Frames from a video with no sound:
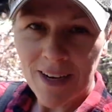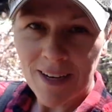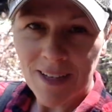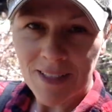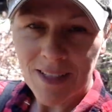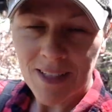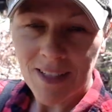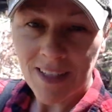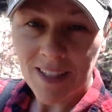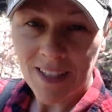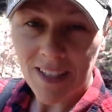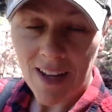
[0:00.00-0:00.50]
it
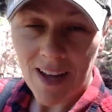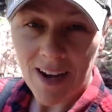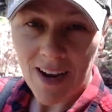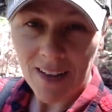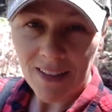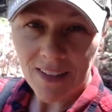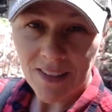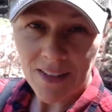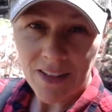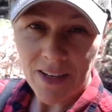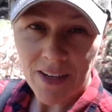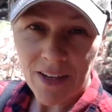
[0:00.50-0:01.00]
to the little
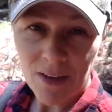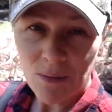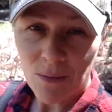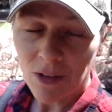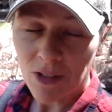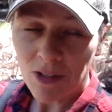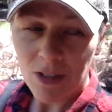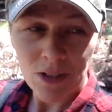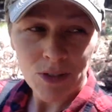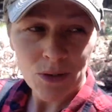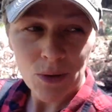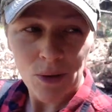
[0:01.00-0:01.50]
island here,
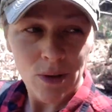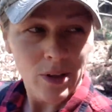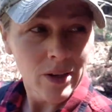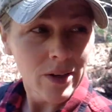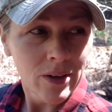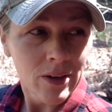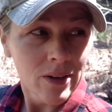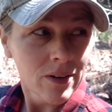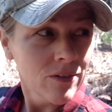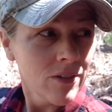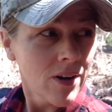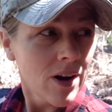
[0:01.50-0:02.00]
which I totally
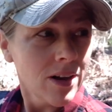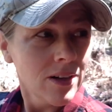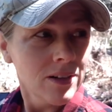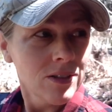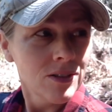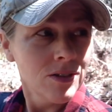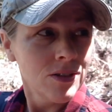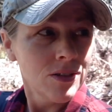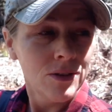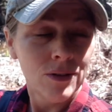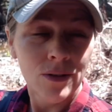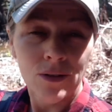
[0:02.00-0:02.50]
could have gotten
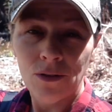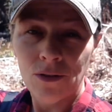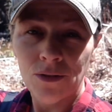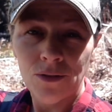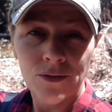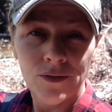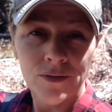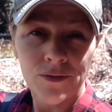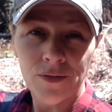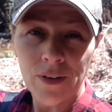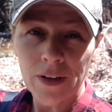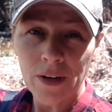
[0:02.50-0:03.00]
to
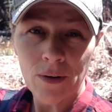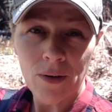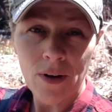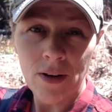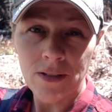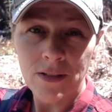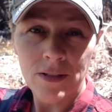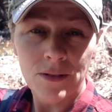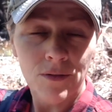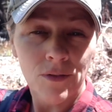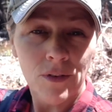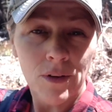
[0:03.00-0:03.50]
if I
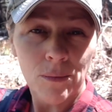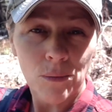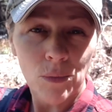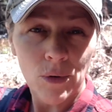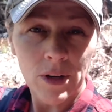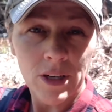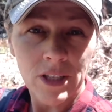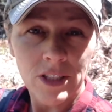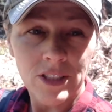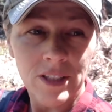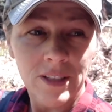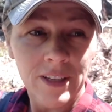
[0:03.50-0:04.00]
crossed the
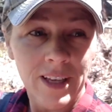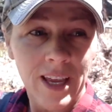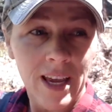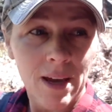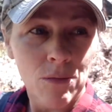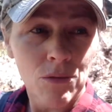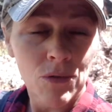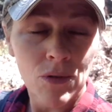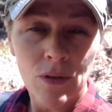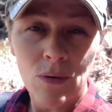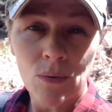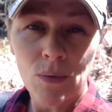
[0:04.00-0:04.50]
footbridge and
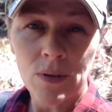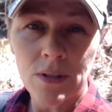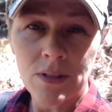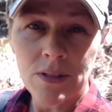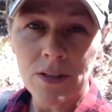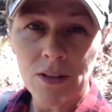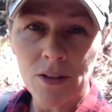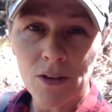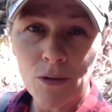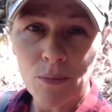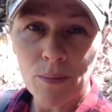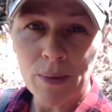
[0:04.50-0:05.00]
came through the woods a
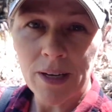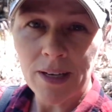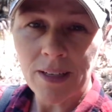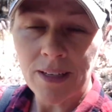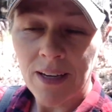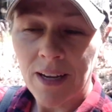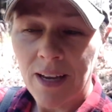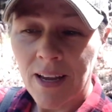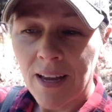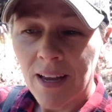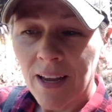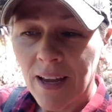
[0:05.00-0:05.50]
little bit,
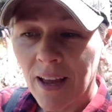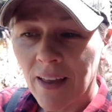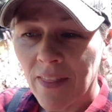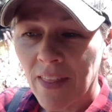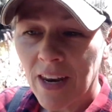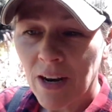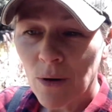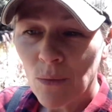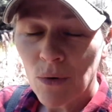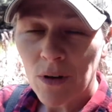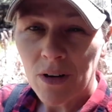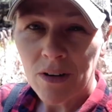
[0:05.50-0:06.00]
and
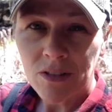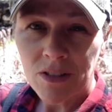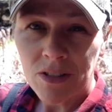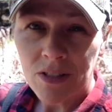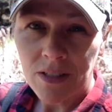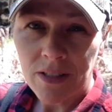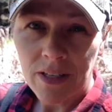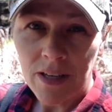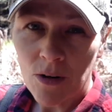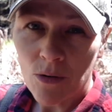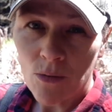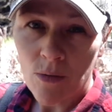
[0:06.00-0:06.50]
then I would have
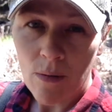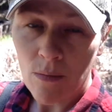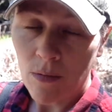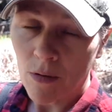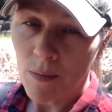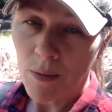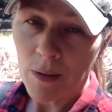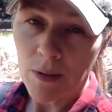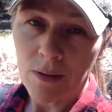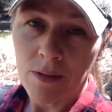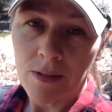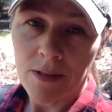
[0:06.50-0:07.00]
just needed rubber
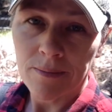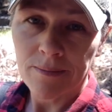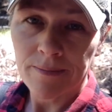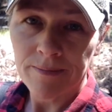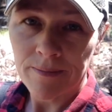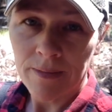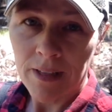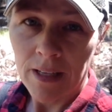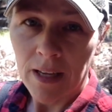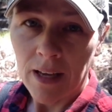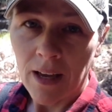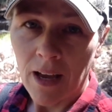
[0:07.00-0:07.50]
boots.
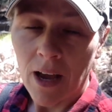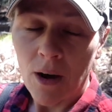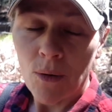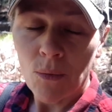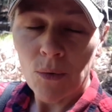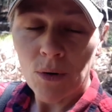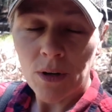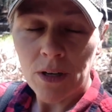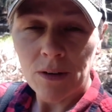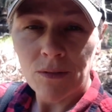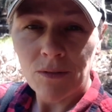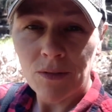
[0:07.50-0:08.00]
I
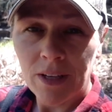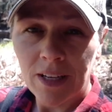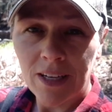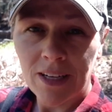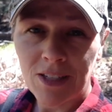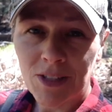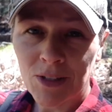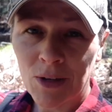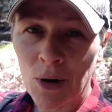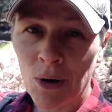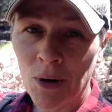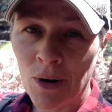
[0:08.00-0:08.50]
wouldn't have
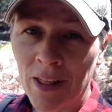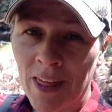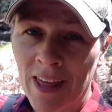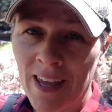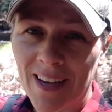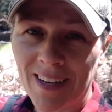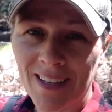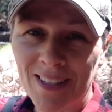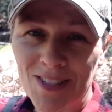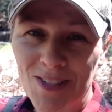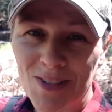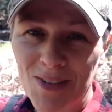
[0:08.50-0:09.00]
needed to go to
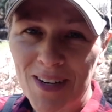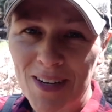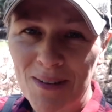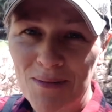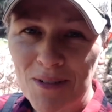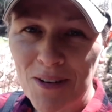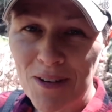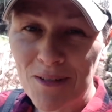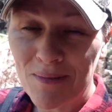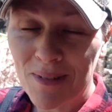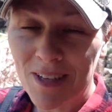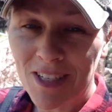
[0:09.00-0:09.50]
the extreme
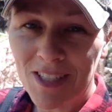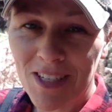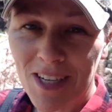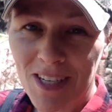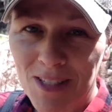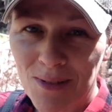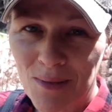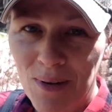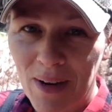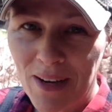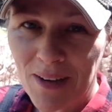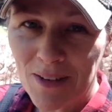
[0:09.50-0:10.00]
of my
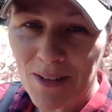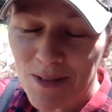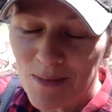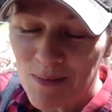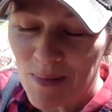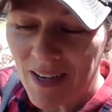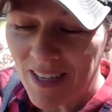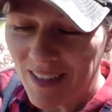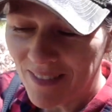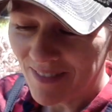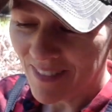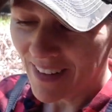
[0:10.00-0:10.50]
chest waders,
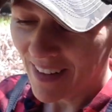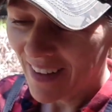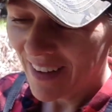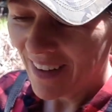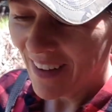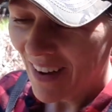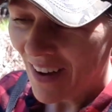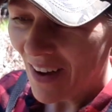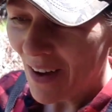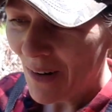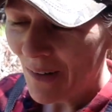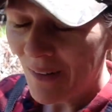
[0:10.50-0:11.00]
but
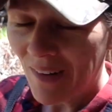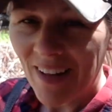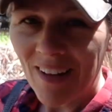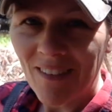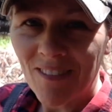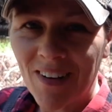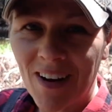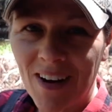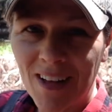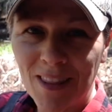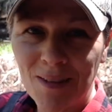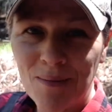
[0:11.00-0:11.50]
oh well,
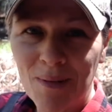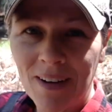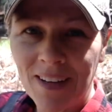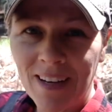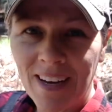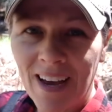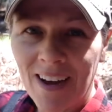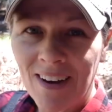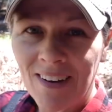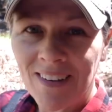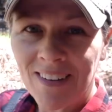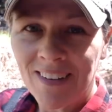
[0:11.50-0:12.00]
I've got them on
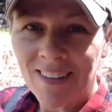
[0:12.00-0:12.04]
now.